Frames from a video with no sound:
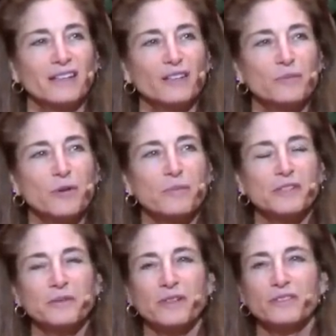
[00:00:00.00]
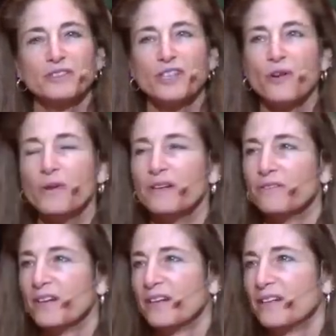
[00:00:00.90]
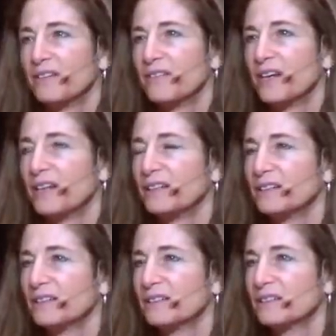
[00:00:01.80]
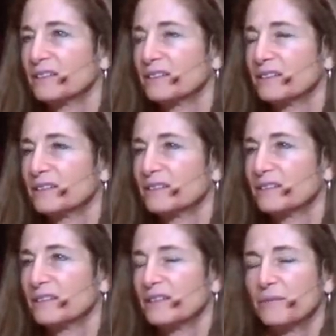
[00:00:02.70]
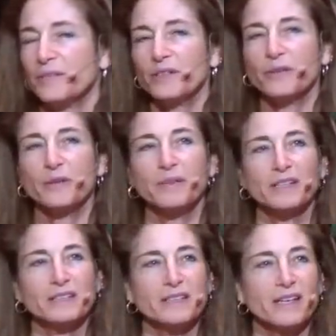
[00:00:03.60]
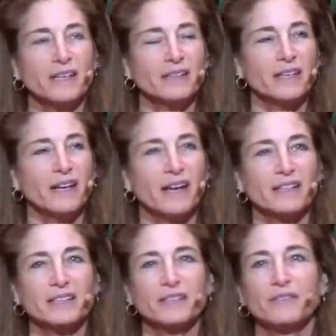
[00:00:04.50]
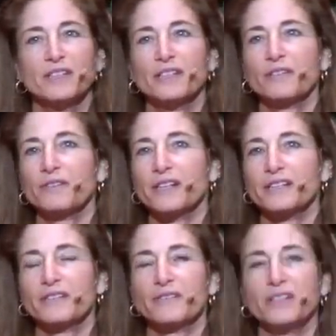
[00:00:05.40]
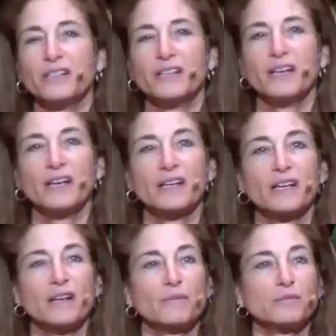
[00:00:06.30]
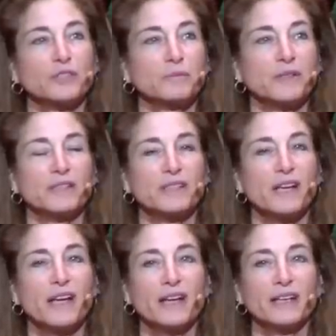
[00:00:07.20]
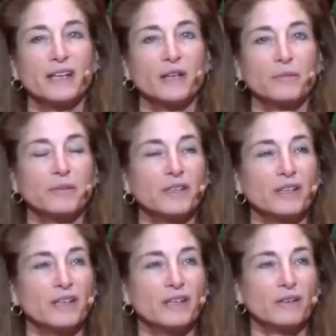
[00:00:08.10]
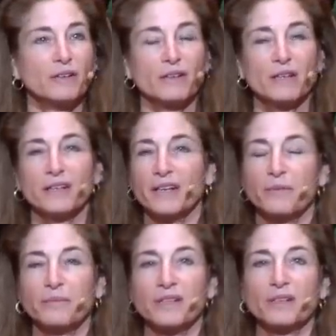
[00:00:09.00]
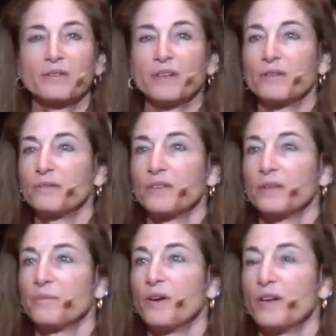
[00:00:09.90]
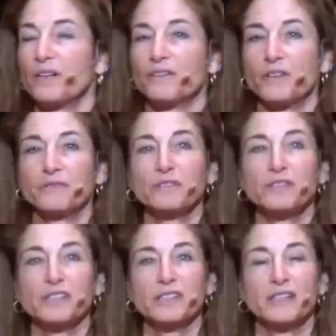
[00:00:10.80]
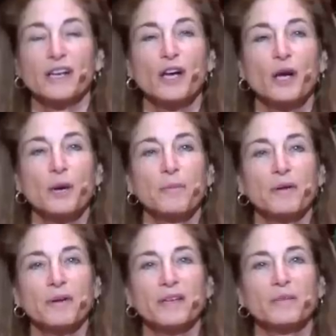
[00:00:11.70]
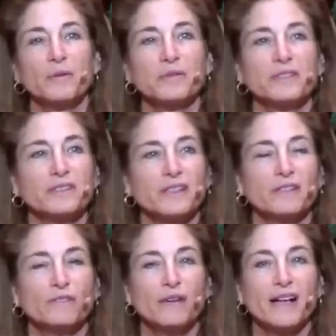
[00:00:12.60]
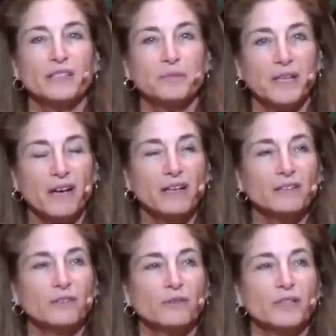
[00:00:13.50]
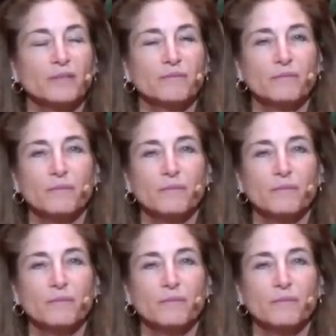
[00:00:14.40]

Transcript: in the moments when I was going for any of that, and by the way, I'm not saying that activity and creativity and accomplishment can't be an, can't be a, a, real, a part of our flourishing, but in the moments I was kind of grasping onto it,